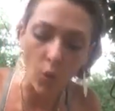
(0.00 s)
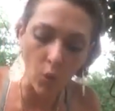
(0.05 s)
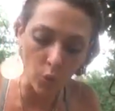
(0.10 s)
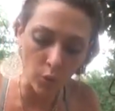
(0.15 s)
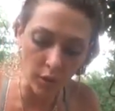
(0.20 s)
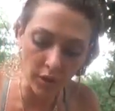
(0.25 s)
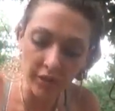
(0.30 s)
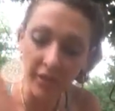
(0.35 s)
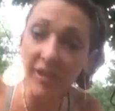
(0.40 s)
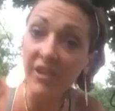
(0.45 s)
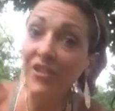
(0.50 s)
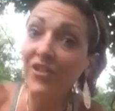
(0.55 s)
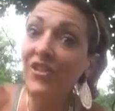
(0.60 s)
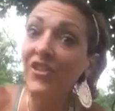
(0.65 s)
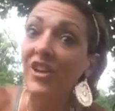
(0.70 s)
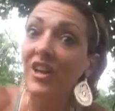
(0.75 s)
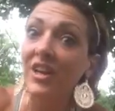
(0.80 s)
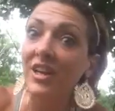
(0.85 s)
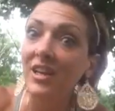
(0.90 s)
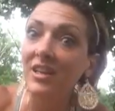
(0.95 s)
Or
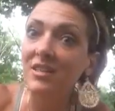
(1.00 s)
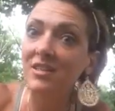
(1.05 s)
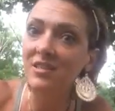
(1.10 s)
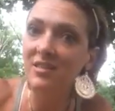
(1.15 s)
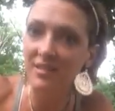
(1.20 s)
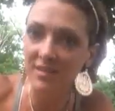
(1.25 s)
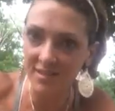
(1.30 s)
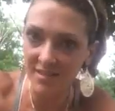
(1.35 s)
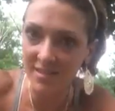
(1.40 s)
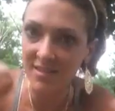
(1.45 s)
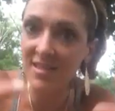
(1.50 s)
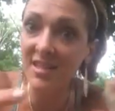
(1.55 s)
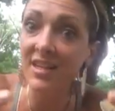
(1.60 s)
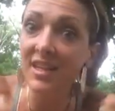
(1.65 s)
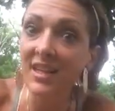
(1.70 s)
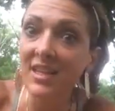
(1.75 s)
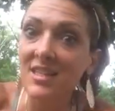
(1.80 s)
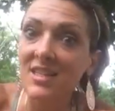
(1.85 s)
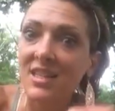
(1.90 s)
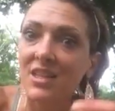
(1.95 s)
this knight. This is a
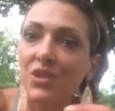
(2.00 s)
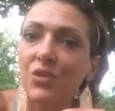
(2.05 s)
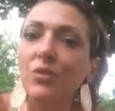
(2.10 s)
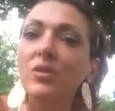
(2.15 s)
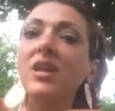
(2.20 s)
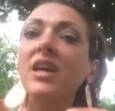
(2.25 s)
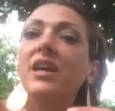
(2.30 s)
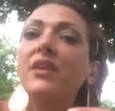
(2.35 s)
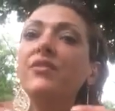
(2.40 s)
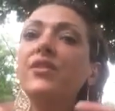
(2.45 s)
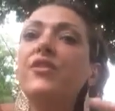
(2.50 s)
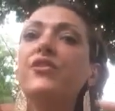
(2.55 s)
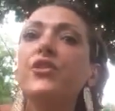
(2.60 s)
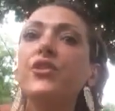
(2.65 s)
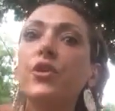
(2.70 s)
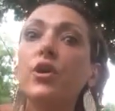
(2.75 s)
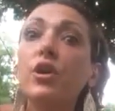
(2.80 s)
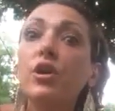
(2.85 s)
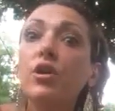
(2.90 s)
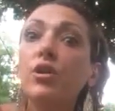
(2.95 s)
knight in your life.
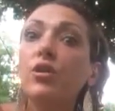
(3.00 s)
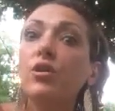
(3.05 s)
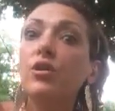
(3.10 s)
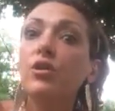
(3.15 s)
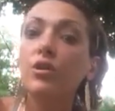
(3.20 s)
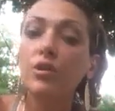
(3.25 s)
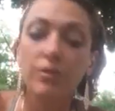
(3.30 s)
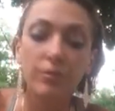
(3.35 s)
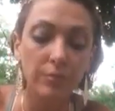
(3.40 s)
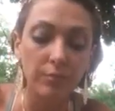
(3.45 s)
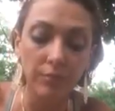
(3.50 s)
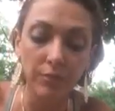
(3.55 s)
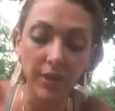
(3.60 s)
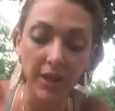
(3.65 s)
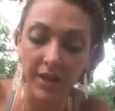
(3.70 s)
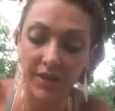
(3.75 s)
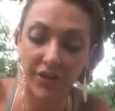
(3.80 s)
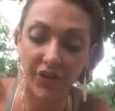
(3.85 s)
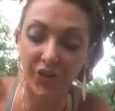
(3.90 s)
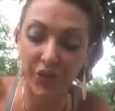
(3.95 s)
If you're a girl,
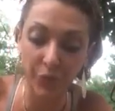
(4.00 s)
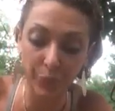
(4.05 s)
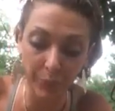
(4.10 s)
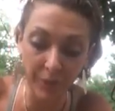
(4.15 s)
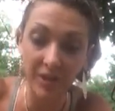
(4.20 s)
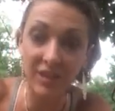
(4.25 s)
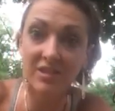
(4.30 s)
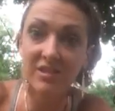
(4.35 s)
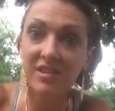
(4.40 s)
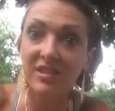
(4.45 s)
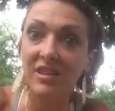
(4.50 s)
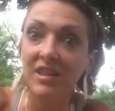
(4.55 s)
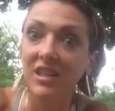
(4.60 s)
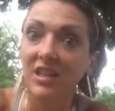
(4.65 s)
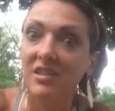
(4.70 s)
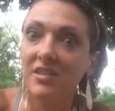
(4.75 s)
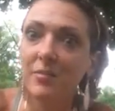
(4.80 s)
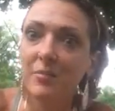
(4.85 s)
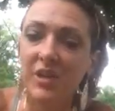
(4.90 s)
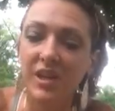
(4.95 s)
expect a
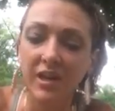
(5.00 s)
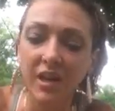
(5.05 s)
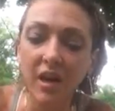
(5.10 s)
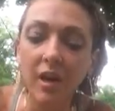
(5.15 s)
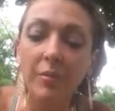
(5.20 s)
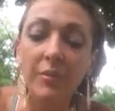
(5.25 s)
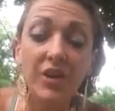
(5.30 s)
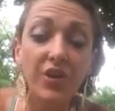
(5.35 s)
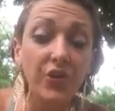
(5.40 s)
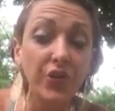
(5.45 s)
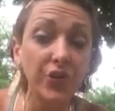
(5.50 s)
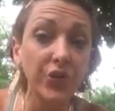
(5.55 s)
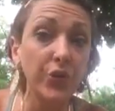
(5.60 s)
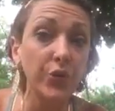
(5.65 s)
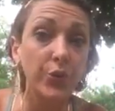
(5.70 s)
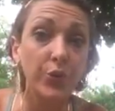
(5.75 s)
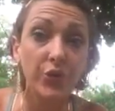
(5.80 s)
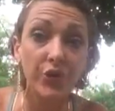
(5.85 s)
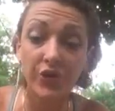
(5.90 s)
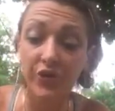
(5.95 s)
knight to be coming
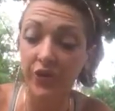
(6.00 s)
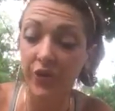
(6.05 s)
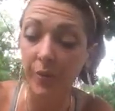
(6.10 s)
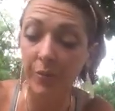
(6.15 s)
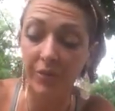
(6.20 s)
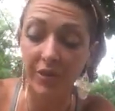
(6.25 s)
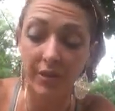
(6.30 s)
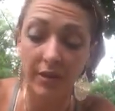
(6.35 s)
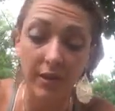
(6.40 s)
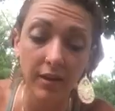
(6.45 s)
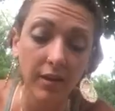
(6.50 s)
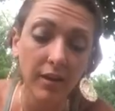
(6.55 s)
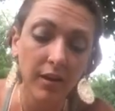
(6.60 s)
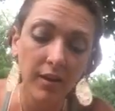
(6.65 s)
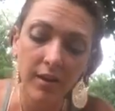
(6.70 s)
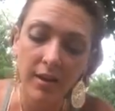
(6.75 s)
soon to something.